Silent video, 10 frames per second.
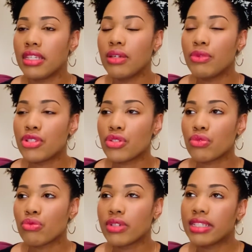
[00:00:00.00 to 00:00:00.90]
It was just
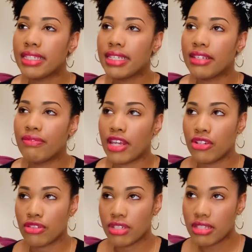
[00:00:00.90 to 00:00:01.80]
really
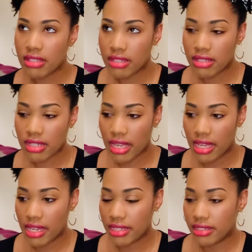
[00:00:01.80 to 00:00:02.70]
adventurous
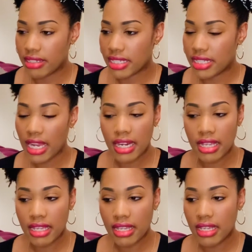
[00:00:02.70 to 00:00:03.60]
and
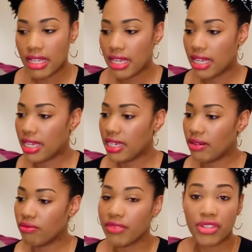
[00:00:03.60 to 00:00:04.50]
exciting
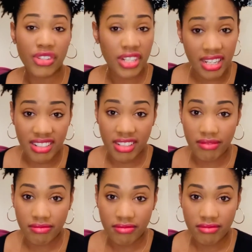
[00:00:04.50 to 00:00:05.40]
with a good ending.